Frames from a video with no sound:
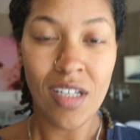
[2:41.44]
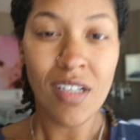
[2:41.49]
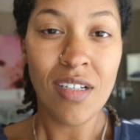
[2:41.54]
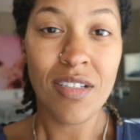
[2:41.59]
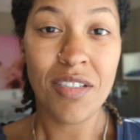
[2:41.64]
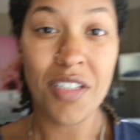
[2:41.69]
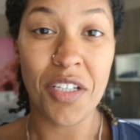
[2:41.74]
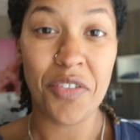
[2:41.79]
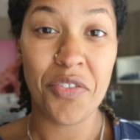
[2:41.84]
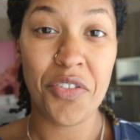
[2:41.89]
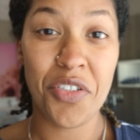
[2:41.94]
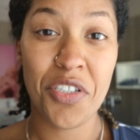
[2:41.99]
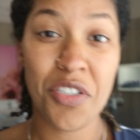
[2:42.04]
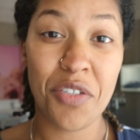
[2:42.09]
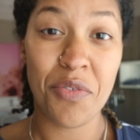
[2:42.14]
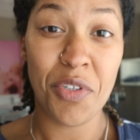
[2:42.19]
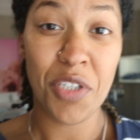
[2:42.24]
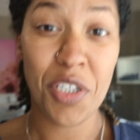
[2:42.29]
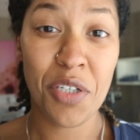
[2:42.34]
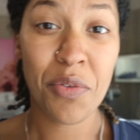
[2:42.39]
So
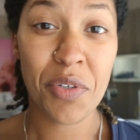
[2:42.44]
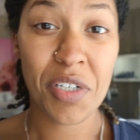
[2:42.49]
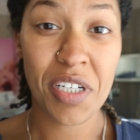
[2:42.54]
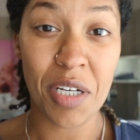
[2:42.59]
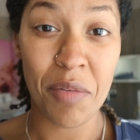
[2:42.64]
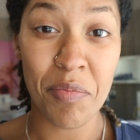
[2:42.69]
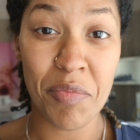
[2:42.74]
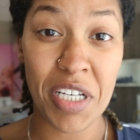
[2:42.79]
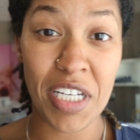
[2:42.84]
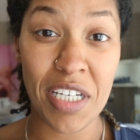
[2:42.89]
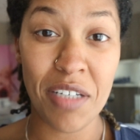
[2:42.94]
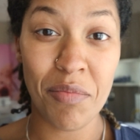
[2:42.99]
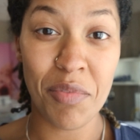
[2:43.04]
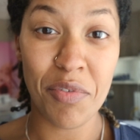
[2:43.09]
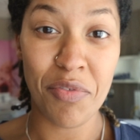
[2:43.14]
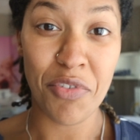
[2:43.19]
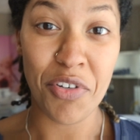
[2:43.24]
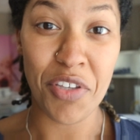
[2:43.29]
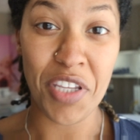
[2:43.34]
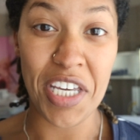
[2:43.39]
just a really quick update
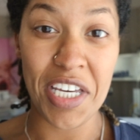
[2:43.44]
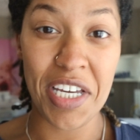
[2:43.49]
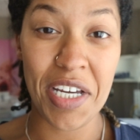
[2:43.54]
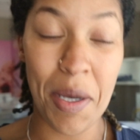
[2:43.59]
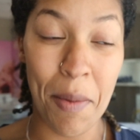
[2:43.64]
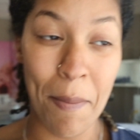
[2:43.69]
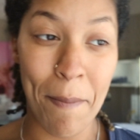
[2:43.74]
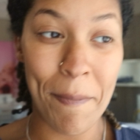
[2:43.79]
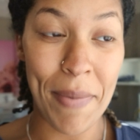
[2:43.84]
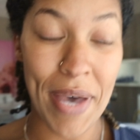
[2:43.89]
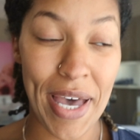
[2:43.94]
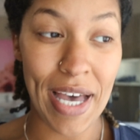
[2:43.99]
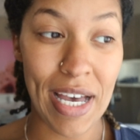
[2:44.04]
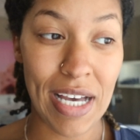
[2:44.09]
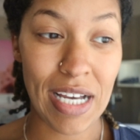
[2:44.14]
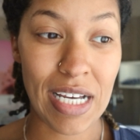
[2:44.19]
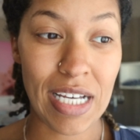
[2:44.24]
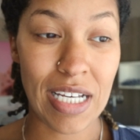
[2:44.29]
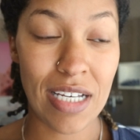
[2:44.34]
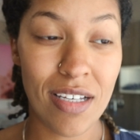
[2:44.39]
before they come
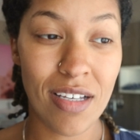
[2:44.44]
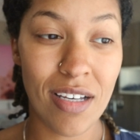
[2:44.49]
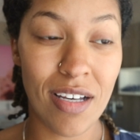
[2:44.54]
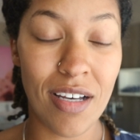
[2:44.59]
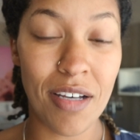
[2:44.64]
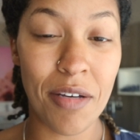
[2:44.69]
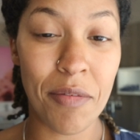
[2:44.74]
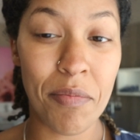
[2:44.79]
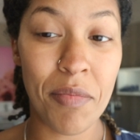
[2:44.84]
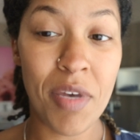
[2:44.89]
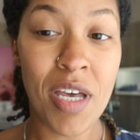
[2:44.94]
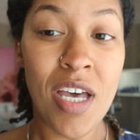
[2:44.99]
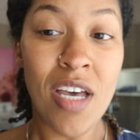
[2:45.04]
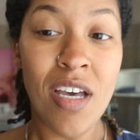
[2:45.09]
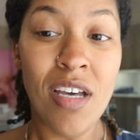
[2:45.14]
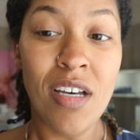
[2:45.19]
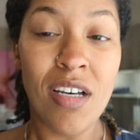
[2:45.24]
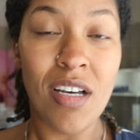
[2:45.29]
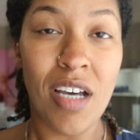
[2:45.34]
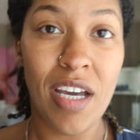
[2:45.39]
back.
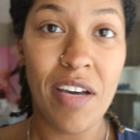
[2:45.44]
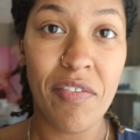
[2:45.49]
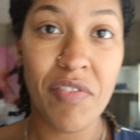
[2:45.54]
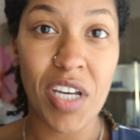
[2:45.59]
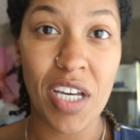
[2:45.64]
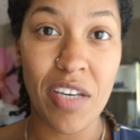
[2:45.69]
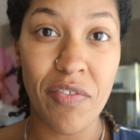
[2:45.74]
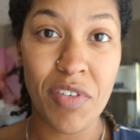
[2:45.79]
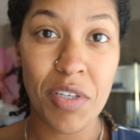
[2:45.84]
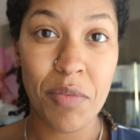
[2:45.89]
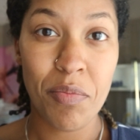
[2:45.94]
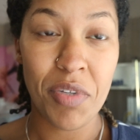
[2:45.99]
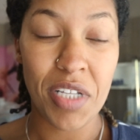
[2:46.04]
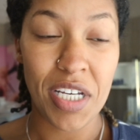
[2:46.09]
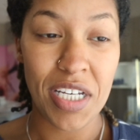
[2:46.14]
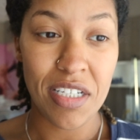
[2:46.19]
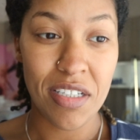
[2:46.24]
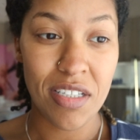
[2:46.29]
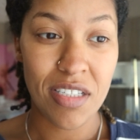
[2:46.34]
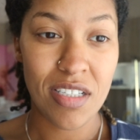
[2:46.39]
I have the IV
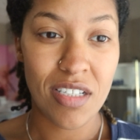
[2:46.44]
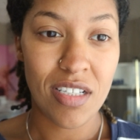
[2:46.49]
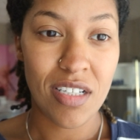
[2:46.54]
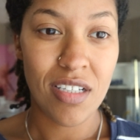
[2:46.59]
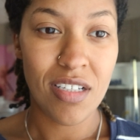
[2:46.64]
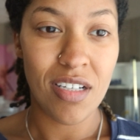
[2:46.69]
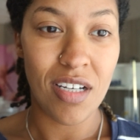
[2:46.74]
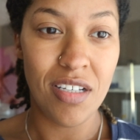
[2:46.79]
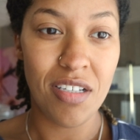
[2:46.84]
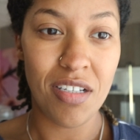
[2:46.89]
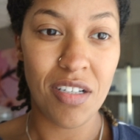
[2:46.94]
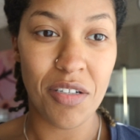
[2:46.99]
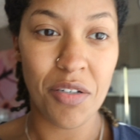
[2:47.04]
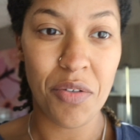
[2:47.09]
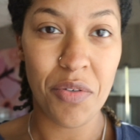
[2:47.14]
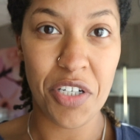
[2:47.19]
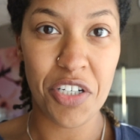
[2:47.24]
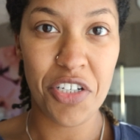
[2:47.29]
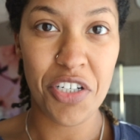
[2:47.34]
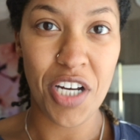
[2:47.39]
placed, I took a
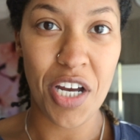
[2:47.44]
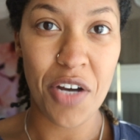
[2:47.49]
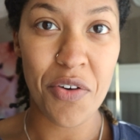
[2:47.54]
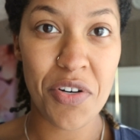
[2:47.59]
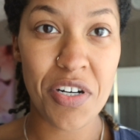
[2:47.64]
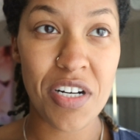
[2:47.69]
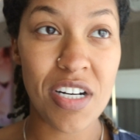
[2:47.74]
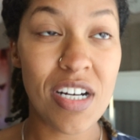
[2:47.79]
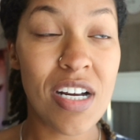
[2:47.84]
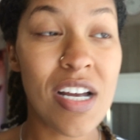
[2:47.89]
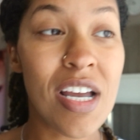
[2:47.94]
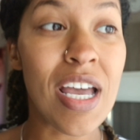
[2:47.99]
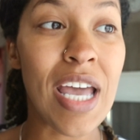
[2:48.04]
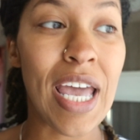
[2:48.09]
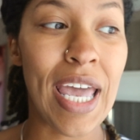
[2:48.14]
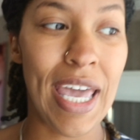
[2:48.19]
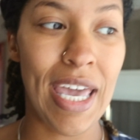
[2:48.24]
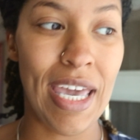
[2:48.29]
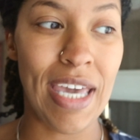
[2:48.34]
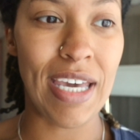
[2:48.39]
quick shower,
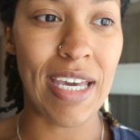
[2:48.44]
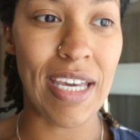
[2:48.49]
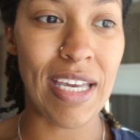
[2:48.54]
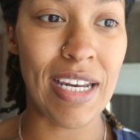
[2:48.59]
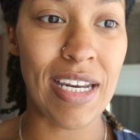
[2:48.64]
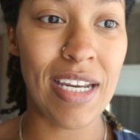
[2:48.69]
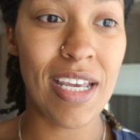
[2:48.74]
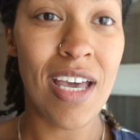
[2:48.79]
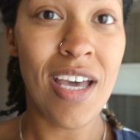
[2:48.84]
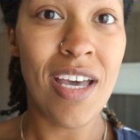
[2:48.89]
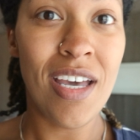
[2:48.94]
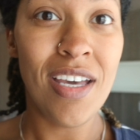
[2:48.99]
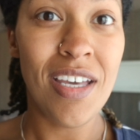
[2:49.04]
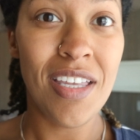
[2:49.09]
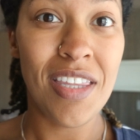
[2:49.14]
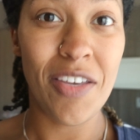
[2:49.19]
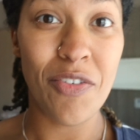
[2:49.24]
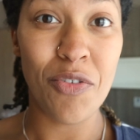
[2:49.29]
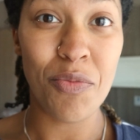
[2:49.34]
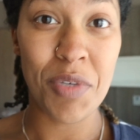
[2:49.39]
and
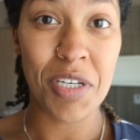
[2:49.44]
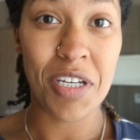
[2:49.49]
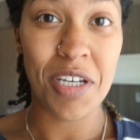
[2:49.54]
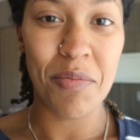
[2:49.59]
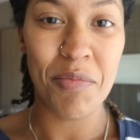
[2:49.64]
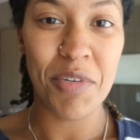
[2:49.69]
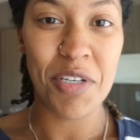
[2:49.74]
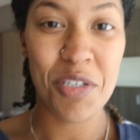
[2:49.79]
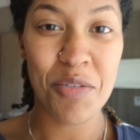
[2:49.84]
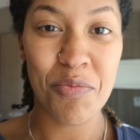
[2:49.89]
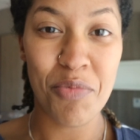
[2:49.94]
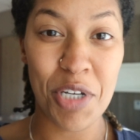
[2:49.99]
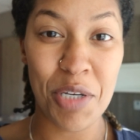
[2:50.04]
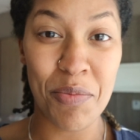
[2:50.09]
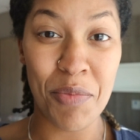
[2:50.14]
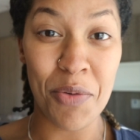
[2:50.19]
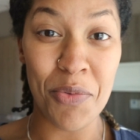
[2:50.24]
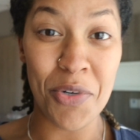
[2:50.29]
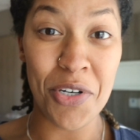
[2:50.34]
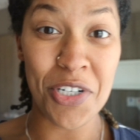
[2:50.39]
they will be coming to
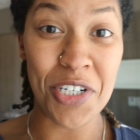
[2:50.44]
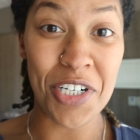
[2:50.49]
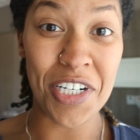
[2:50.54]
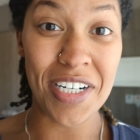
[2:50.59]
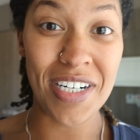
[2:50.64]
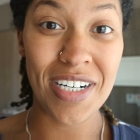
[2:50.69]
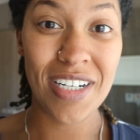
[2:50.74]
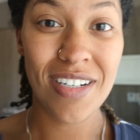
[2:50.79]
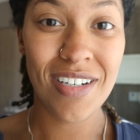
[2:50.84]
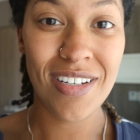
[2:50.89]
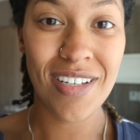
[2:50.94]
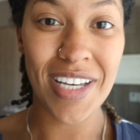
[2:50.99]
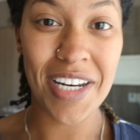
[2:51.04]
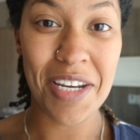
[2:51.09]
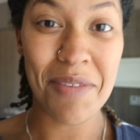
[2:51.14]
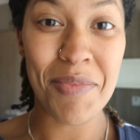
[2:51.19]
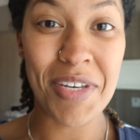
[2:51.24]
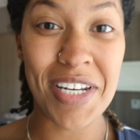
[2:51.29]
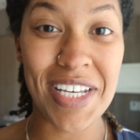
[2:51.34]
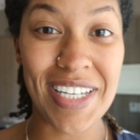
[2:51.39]
break my water
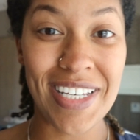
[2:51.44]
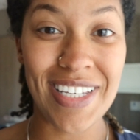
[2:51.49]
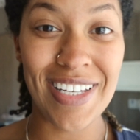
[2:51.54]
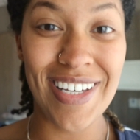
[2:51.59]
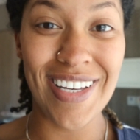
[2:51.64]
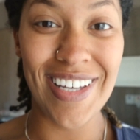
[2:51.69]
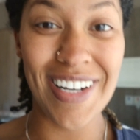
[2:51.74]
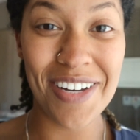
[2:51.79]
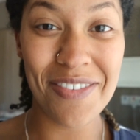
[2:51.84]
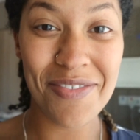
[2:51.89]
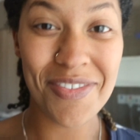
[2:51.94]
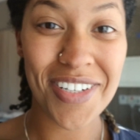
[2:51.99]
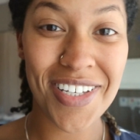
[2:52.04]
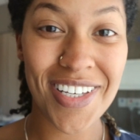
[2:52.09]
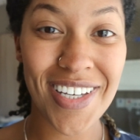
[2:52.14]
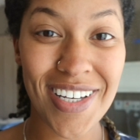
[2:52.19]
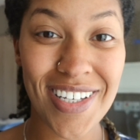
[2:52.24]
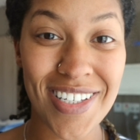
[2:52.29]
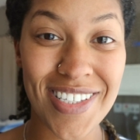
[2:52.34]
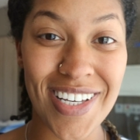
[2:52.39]
any minute, and I'm
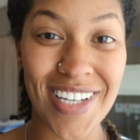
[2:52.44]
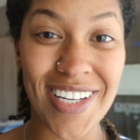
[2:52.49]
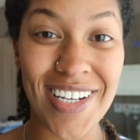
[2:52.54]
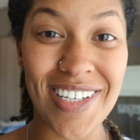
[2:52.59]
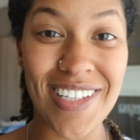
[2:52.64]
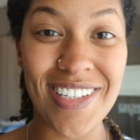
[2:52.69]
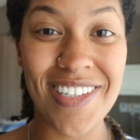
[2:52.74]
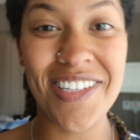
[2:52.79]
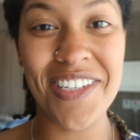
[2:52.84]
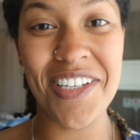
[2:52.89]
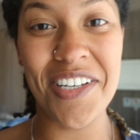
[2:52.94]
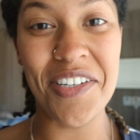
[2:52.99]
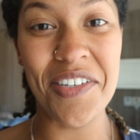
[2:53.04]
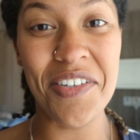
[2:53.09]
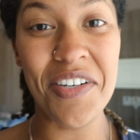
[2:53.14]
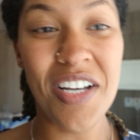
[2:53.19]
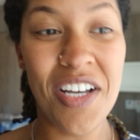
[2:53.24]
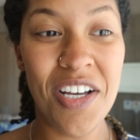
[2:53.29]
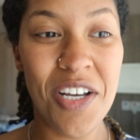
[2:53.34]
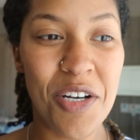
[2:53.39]
really excited,
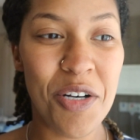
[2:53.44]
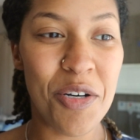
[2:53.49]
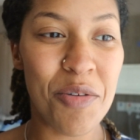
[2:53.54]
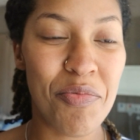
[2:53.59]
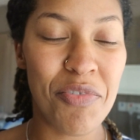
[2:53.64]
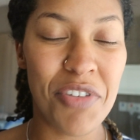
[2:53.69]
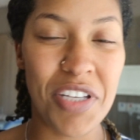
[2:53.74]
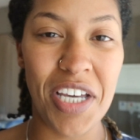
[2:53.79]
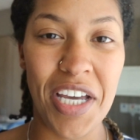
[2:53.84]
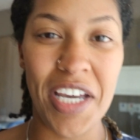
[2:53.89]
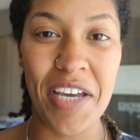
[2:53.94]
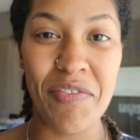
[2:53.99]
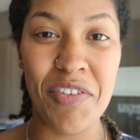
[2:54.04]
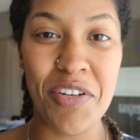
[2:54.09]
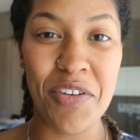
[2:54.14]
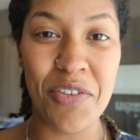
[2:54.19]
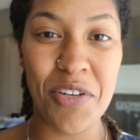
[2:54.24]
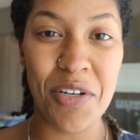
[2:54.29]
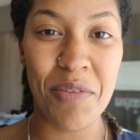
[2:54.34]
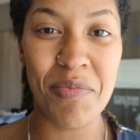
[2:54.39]
so hopefully I have
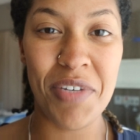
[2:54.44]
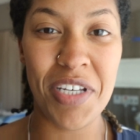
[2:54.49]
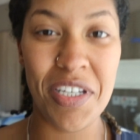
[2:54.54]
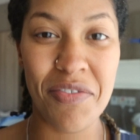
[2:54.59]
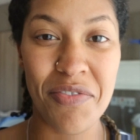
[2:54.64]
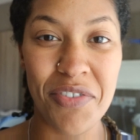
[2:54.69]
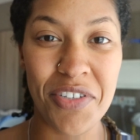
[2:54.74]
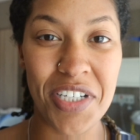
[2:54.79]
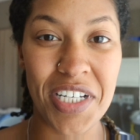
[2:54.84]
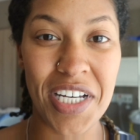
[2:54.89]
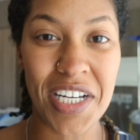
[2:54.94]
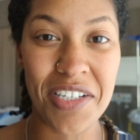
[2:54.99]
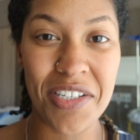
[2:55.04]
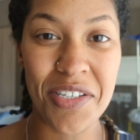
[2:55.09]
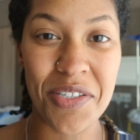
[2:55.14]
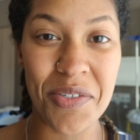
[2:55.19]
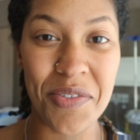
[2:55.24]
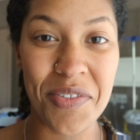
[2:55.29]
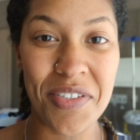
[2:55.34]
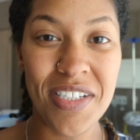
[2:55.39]
another update for you guys
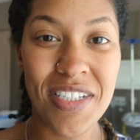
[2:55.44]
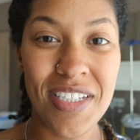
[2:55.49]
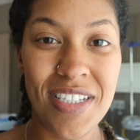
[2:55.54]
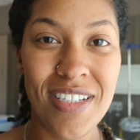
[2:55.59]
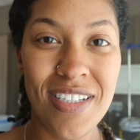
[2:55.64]
soon.